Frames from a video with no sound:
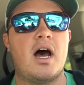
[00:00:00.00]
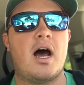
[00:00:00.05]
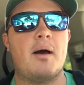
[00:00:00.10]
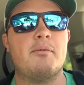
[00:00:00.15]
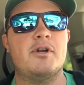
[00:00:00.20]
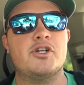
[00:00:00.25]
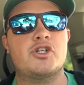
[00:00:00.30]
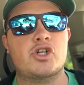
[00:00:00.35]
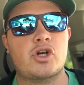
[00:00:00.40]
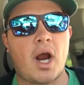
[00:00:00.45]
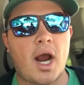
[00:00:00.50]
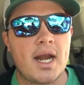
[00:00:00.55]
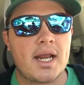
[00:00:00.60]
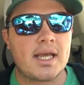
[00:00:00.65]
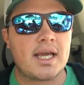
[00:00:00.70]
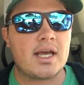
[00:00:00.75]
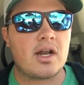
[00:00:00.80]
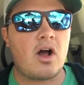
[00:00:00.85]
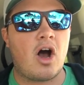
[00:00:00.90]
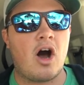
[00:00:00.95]
I'm gonna try to
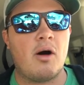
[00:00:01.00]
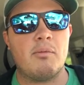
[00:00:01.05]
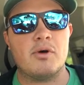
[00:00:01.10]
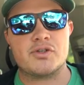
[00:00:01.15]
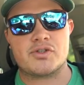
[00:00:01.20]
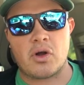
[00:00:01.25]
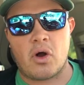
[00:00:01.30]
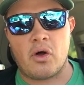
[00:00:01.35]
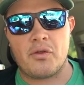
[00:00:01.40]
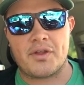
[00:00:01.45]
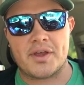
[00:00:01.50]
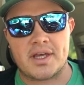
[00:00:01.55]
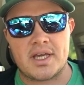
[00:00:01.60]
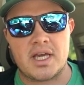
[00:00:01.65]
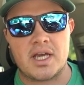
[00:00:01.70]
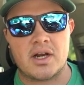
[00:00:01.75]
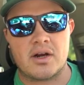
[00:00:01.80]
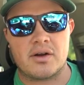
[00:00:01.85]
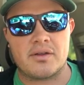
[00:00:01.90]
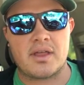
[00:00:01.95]
get almost all the
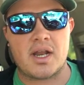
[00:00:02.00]
gear